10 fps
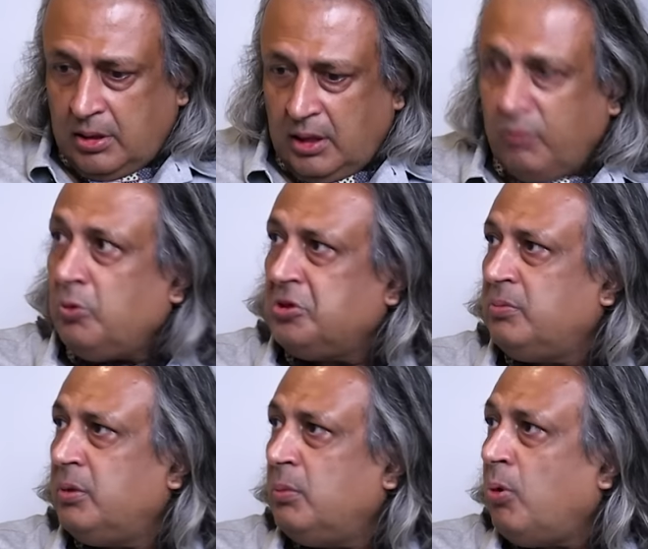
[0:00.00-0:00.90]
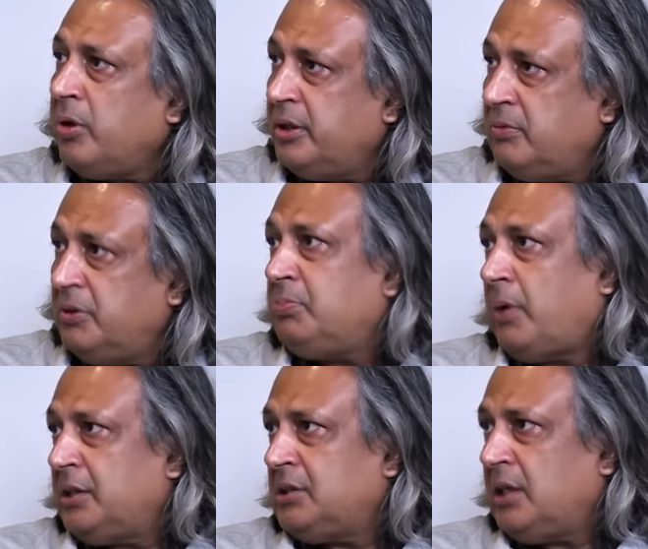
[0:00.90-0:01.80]
enforceable border, which
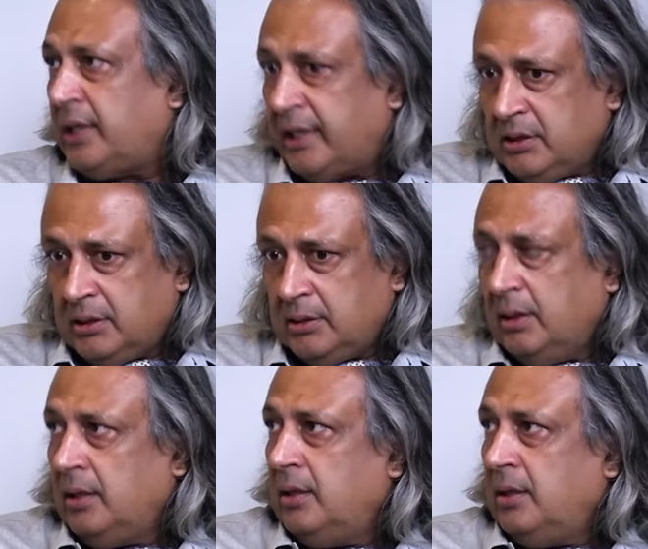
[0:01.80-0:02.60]
Pakistan has,